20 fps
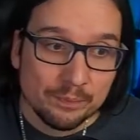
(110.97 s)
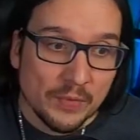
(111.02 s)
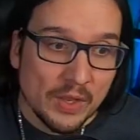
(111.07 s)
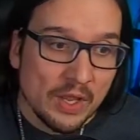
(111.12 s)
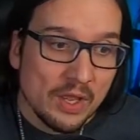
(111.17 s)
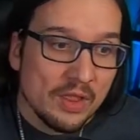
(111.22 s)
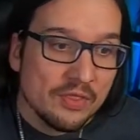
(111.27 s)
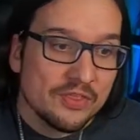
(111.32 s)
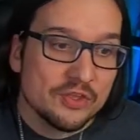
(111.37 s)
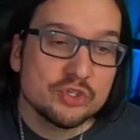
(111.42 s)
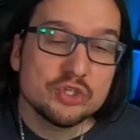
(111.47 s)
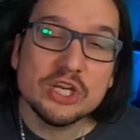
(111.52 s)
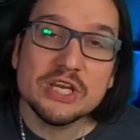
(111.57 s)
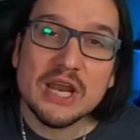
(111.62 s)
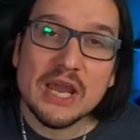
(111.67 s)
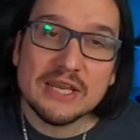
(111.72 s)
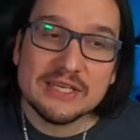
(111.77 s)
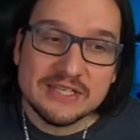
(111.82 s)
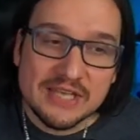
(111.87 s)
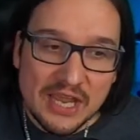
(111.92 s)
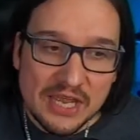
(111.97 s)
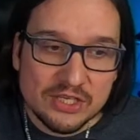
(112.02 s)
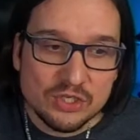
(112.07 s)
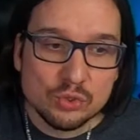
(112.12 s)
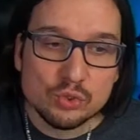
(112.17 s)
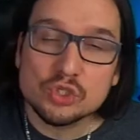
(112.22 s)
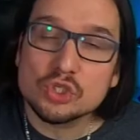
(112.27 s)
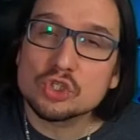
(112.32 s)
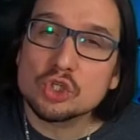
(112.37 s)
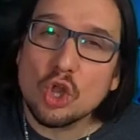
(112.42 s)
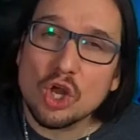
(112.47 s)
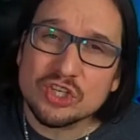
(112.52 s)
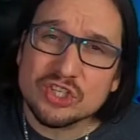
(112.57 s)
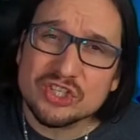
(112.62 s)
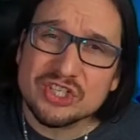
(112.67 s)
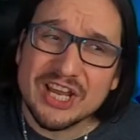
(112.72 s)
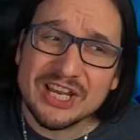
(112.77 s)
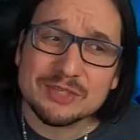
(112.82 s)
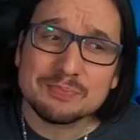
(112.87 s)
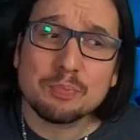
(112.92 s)
The G910 uses
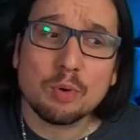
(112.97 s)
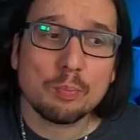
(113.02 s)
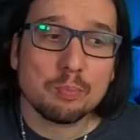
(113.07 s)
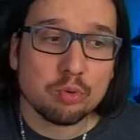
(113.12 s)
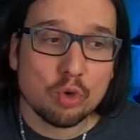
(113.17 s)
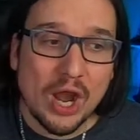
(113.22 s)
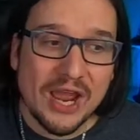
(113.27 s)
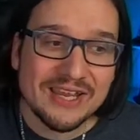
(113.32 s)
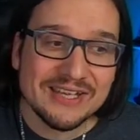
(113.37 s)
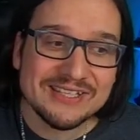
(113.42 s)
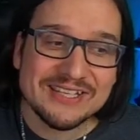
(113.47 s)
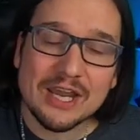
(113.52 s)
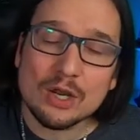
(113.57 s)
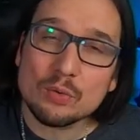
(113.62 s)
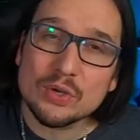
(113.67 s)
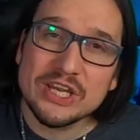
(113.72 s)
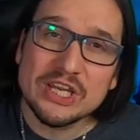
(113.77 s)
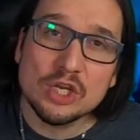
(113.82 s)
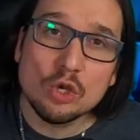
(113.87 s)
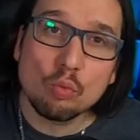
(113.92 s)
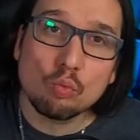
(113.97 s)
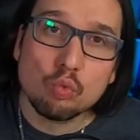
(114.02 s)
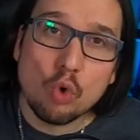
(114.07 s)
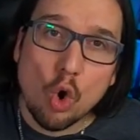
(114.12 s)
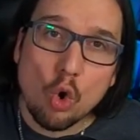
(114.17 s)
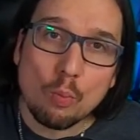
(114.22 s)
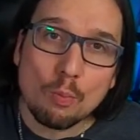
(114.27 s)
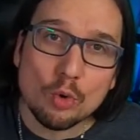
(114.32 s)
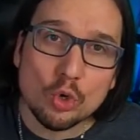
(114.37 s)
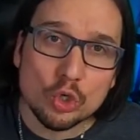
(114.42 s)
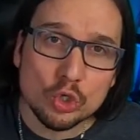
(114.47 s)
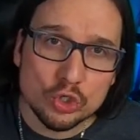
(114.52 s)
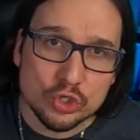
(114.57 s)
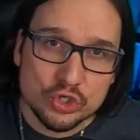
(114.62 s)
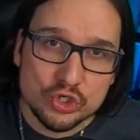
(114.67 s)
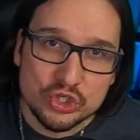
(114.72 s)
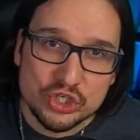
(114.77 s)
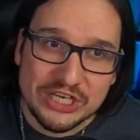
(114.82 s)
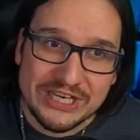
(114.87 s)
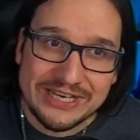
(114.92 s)
Logitech's proprietary Roamer
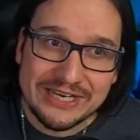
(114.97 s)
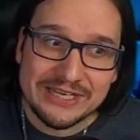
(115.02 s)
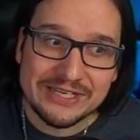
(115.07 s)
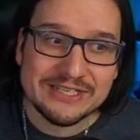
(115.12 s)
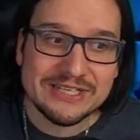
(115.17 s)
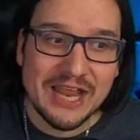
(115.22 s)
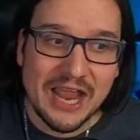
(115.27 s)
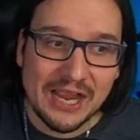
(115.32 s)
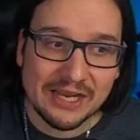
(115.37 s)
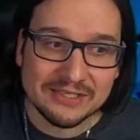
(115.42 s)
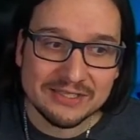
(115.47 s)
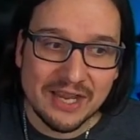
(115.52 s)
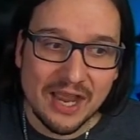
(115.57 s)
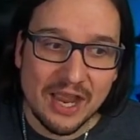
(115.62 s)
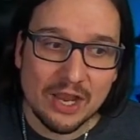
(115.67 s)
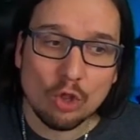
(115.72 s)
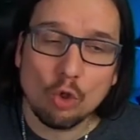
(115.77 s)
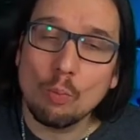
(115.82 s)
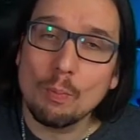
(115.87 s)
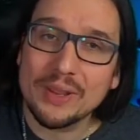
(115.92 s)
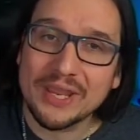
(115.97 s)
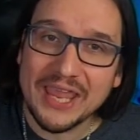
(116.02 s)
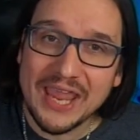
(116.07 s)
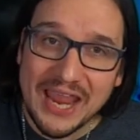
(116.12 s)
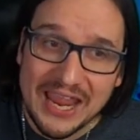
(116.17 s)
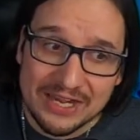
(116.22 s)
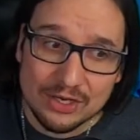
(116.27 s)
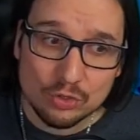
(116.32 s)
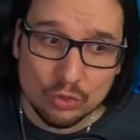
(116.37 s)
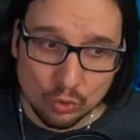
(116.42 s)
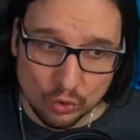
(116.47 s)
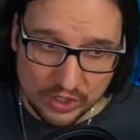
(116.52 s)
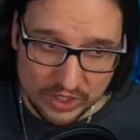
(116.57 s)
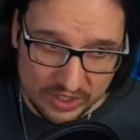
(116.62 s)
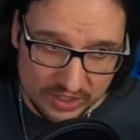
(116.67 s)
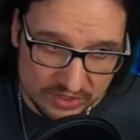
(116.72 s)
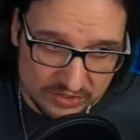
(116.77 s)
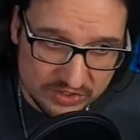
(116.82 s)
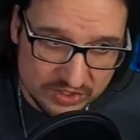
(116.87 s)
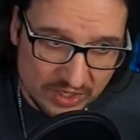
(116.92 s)
G tactile mechanical
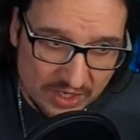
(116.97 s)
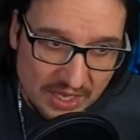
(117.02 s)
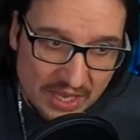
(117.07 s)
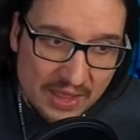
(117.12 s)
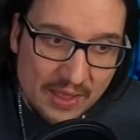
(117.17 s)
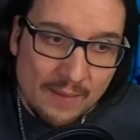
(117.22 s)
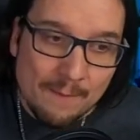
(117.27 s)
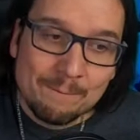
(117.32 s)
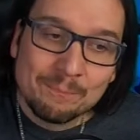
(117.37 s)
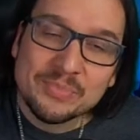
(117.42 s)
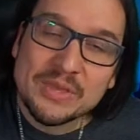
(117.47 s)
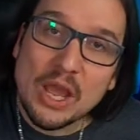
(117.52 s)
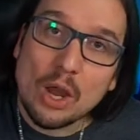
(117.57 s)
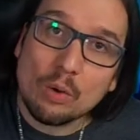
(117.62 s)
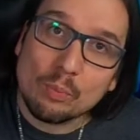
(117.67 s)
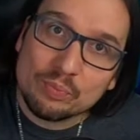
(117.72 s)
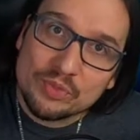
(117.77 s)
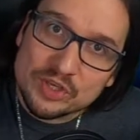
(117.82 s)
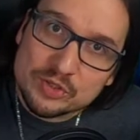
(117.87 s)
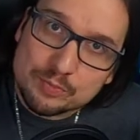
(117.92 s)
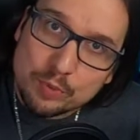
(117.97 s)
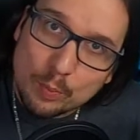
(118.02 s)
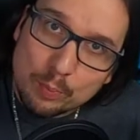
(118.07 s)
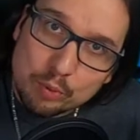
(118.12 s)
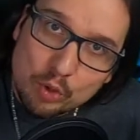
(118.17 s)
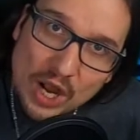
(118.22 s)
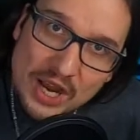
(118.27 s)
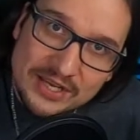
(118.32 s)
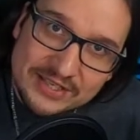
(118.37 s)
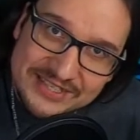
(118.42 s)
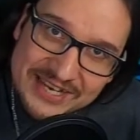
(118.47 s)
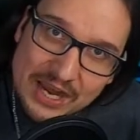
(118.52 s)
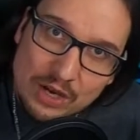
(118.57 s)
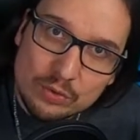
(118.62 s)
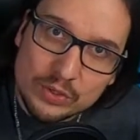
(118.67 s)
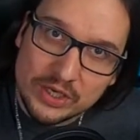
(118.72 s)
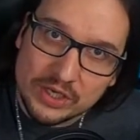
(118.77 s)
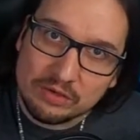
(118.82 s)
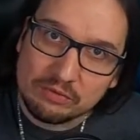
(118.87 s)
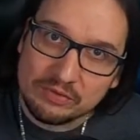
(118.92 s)
keys. Now, this
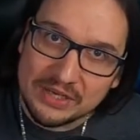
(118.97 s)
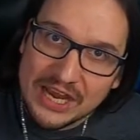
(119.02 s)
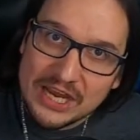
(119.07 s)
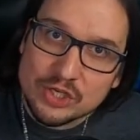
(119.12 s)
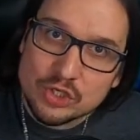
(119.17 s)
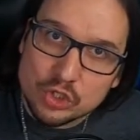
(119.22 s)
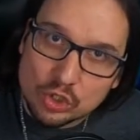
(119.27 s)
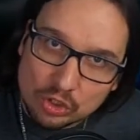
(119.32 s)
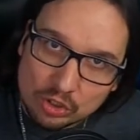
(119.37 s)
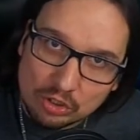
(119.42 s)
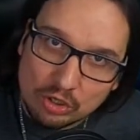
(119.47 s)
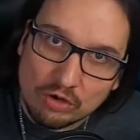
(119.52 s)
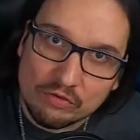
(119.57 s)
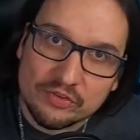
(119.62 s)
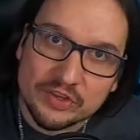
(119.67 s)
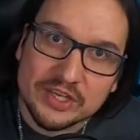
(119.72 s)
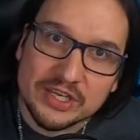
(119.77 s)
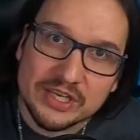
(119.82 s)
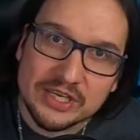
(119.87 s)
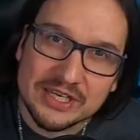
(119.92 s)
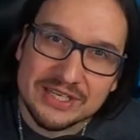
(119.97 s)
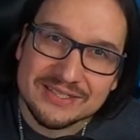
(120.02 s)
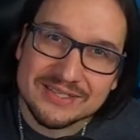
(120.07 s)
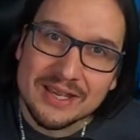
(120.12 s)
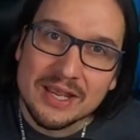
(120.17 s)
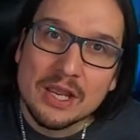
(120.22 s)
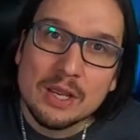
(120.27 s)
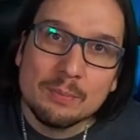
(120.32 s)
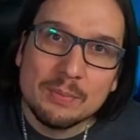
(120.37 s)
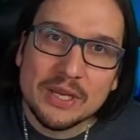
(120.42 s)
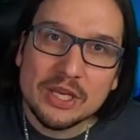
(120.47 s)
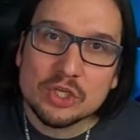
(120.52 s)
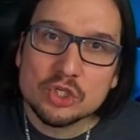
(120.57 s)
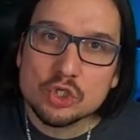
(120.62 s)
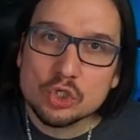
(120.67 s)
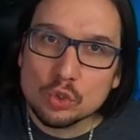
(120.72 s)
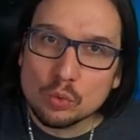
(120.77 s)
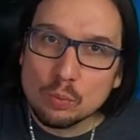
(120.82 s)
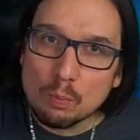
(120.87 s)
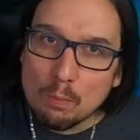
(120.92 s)
proprietary nature of the keys
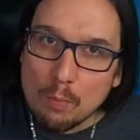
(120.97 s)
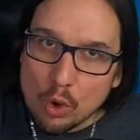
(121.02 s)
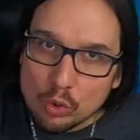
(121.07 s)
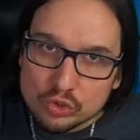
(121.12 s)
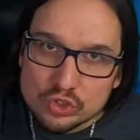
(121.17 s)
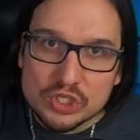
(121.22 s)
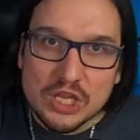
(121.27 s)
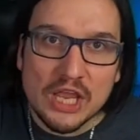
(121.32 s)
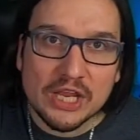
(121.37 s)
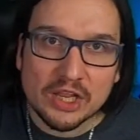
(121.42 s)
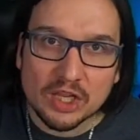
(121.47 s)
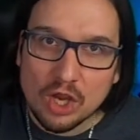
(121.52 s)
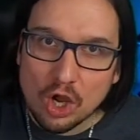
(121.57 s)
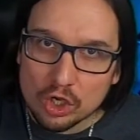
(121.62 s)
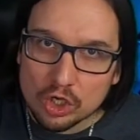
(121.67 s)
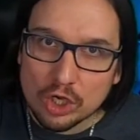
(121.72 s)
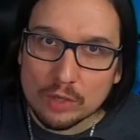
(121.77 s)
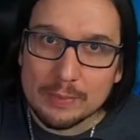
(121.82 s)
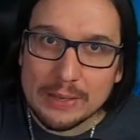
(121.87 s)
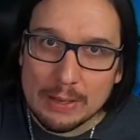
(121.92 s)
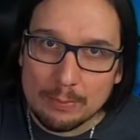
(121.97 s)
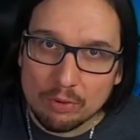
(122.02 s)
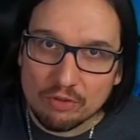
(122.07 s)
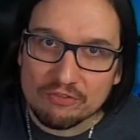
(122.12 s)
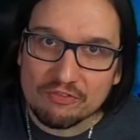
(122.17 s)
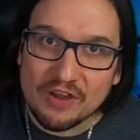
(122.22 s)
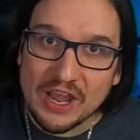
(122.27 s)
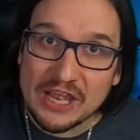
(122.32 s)
means you most likely aren't going to be able to find